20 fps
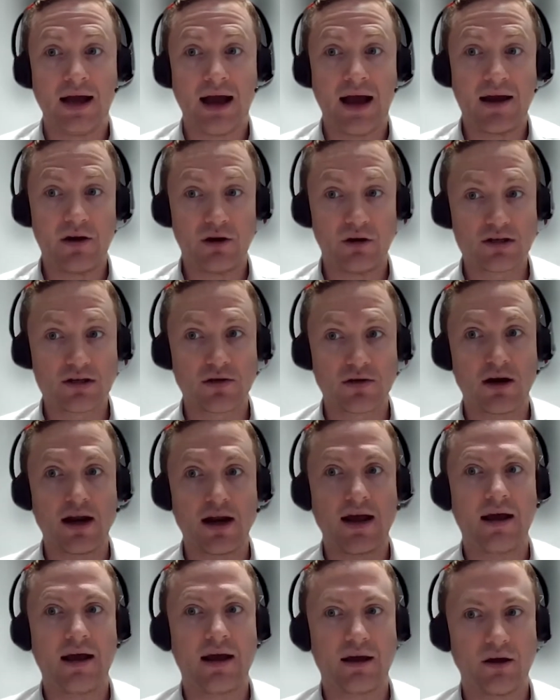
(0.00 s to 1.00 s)
and also
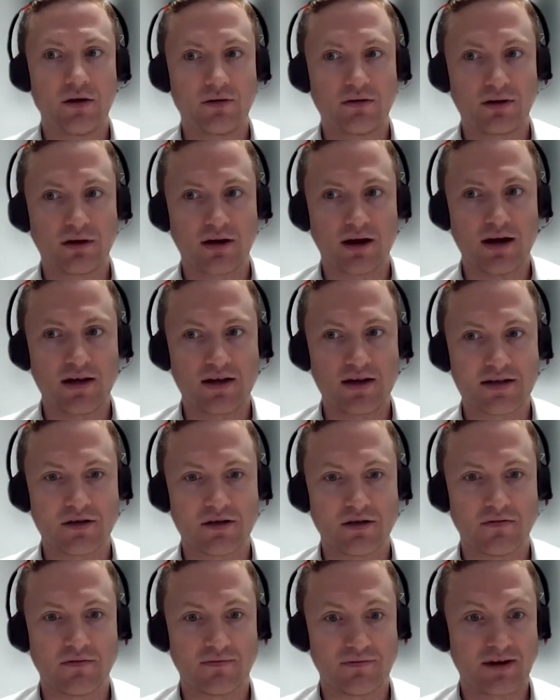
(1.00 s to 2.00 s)
laying out the cost
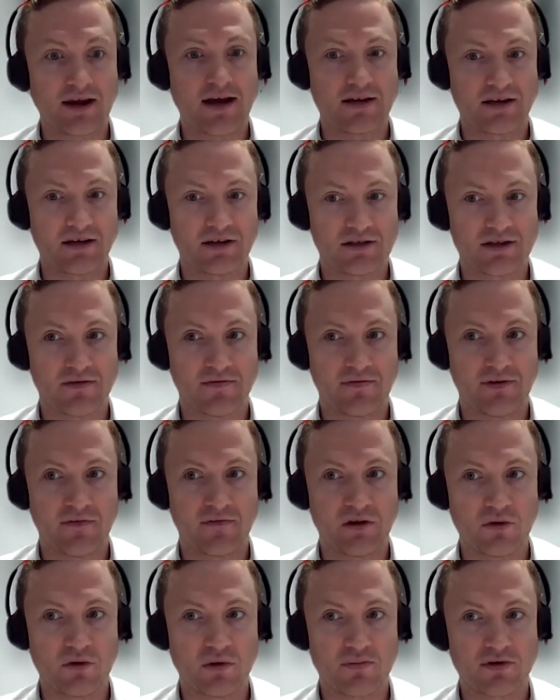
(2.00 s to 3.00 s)
of getting to
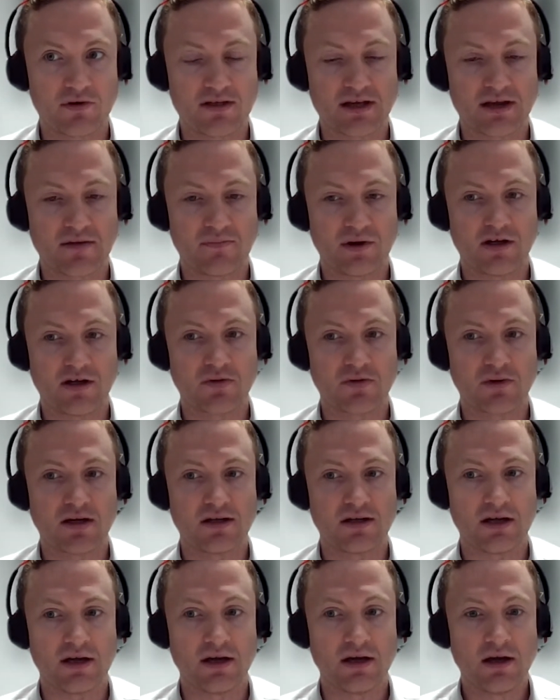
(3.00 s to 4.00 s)
51% by
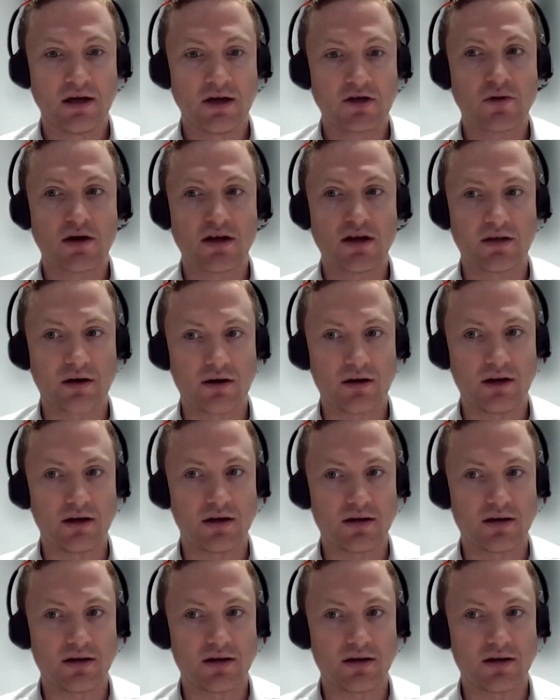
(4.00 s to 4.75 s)
2030,